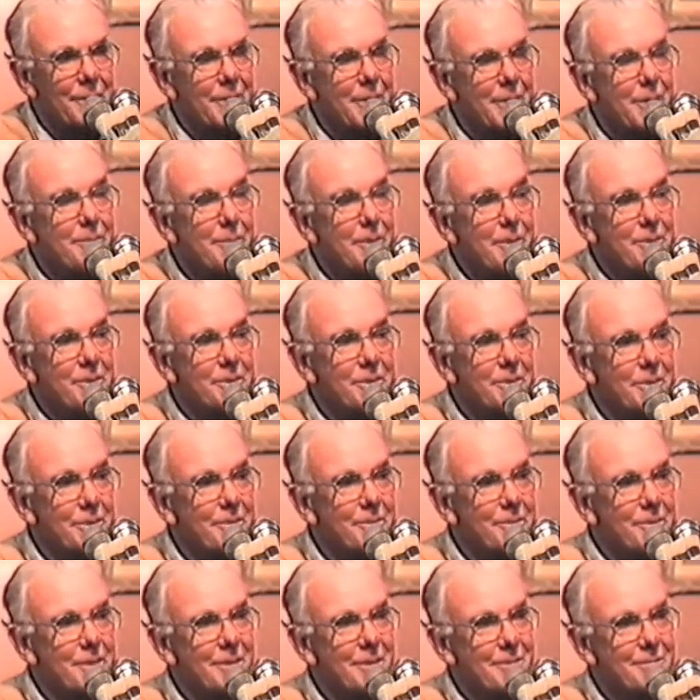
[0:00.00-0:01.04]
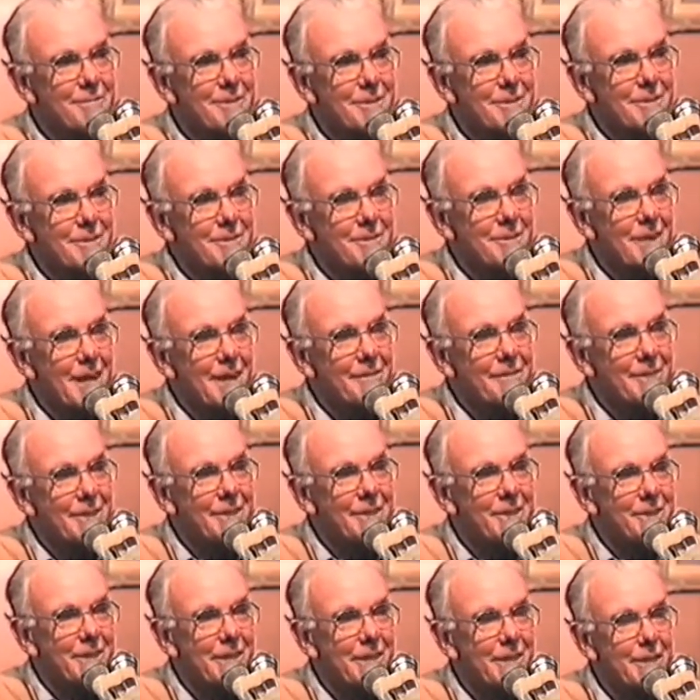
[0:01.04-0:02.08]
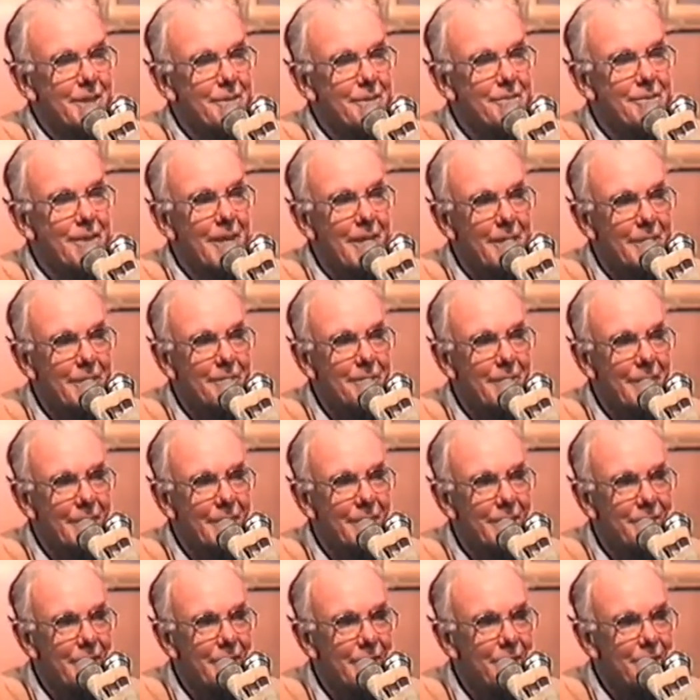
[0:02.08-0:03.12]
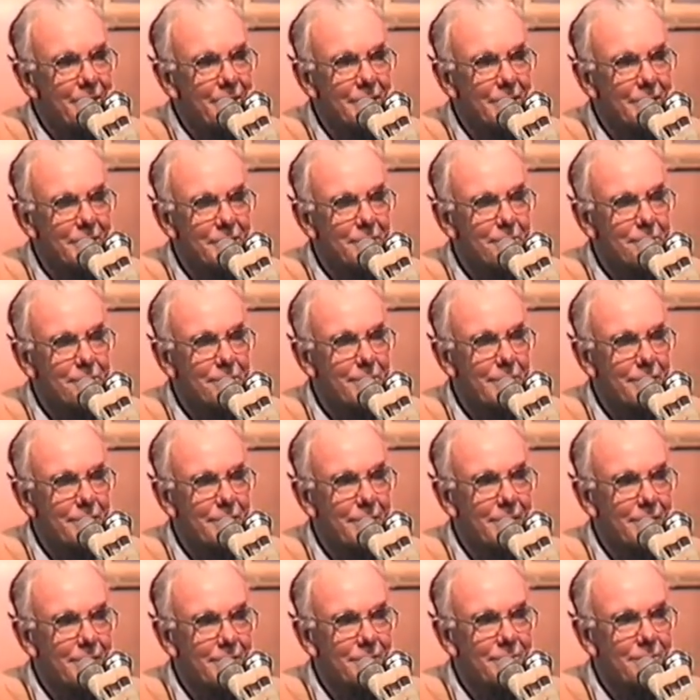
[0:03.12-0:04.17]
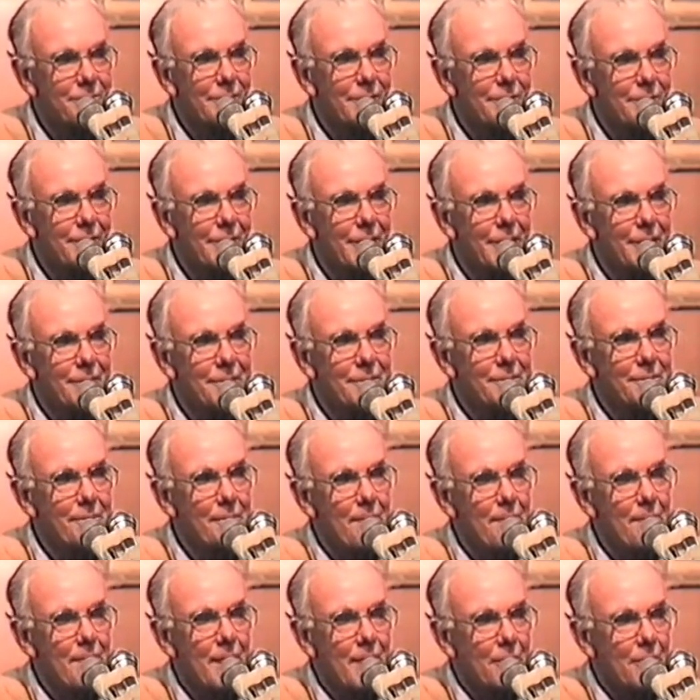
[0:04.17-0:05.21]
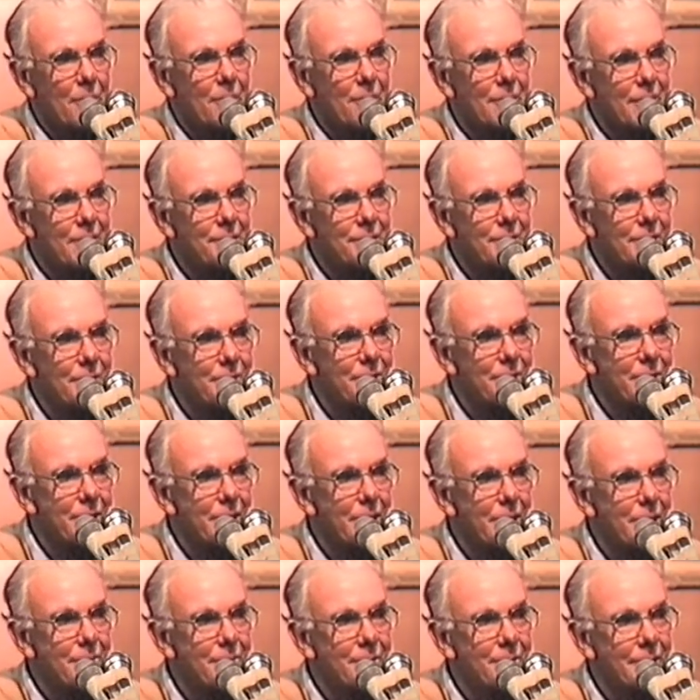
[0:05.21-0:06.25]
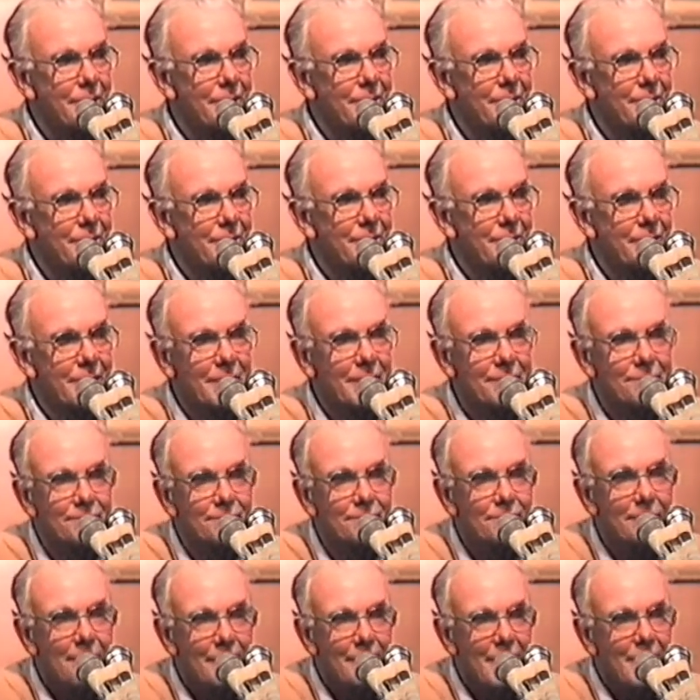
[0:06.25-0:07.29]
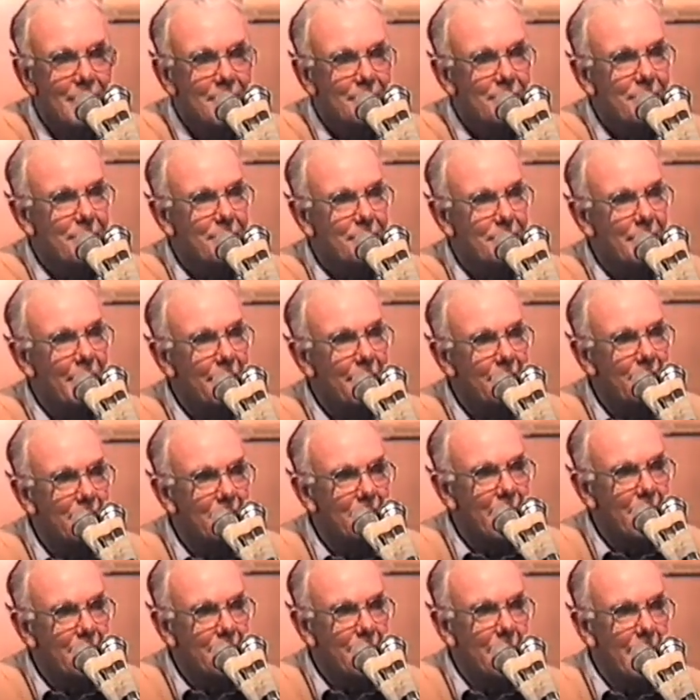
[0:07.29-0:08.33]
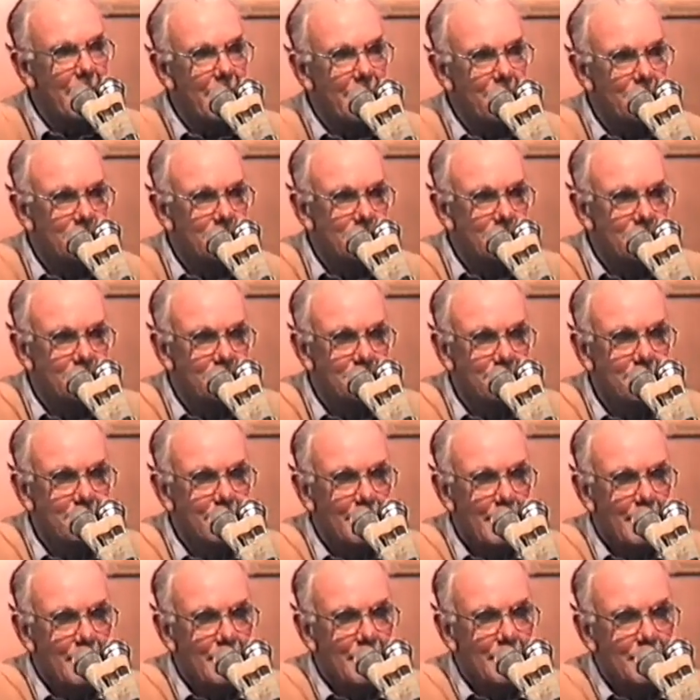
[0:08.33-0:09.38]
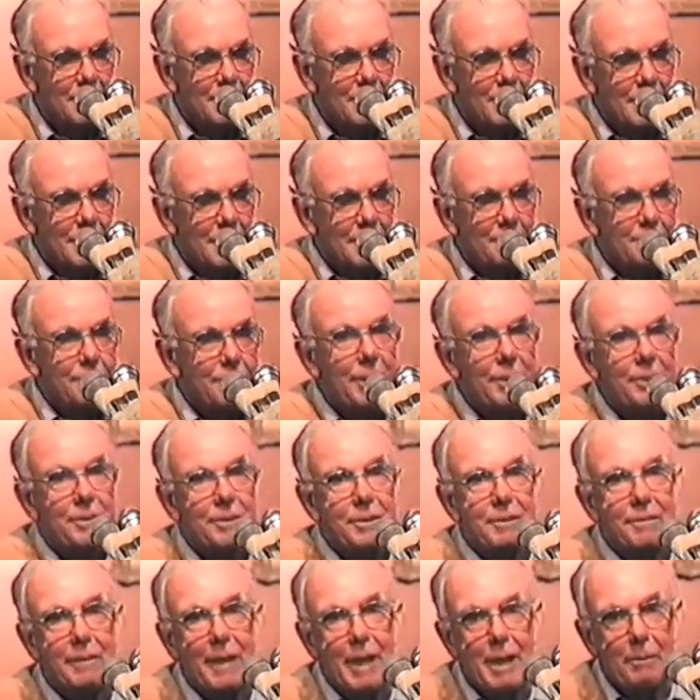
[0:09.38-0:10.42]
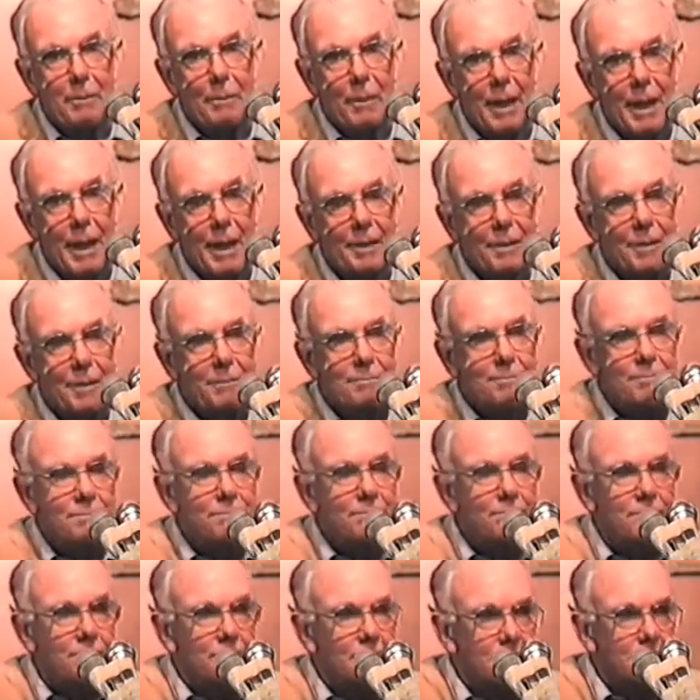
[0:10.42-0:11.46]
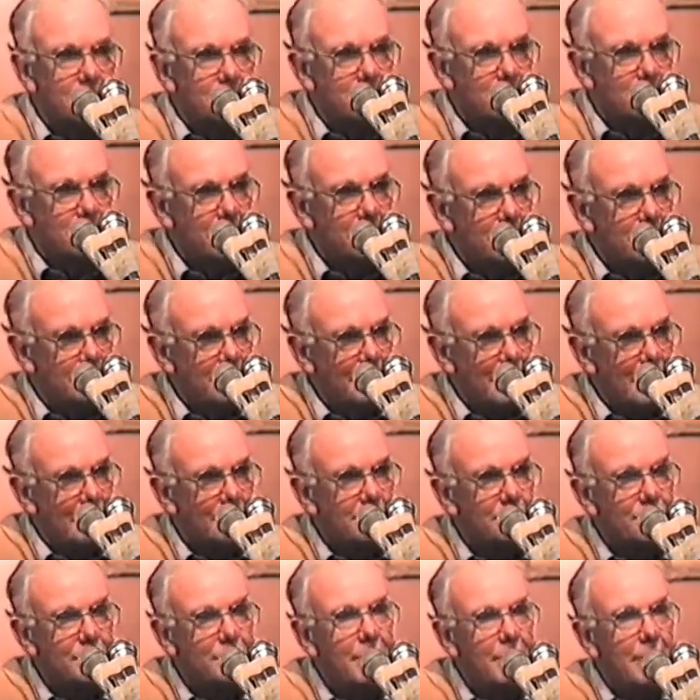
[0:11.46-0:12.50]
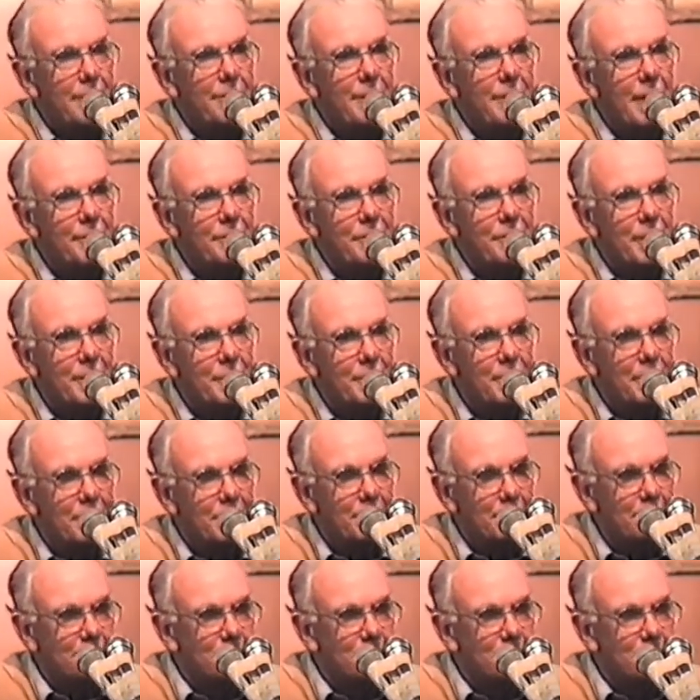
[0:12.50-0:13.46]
So he amuses himself driving this thing, and his father made this engine. It's a perfect railway engine. All runs on steam, you know, or something. So, of course, I had to drive that. Pictures available later. 25 cents each.